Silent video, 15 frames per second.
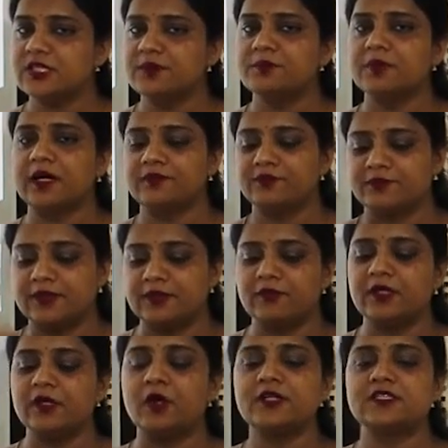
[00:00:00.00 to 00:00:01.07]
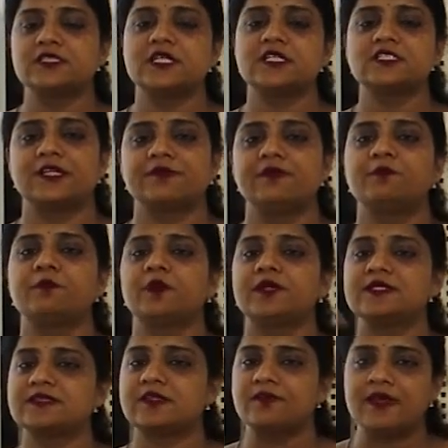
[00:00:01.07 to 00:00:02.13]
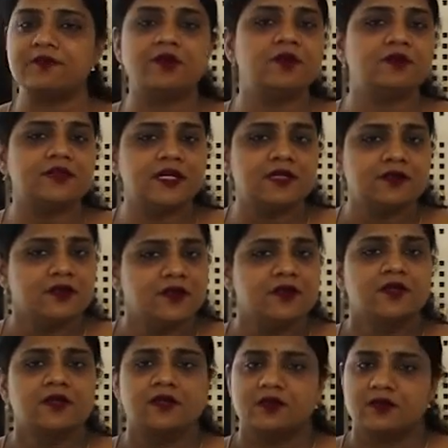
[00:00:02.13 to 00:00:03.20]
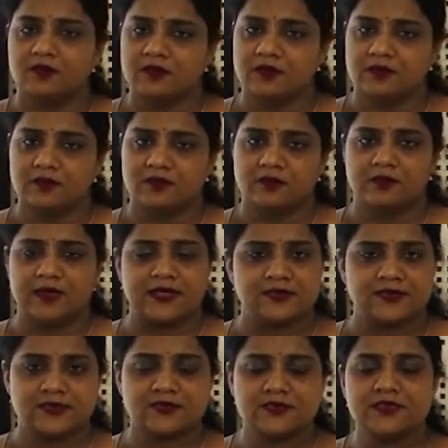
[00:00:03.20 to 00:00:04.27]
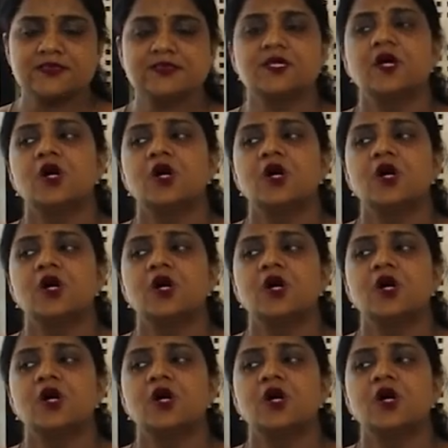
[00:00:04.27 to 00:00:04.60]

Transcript: If they will not change, it will put a survival on their existence.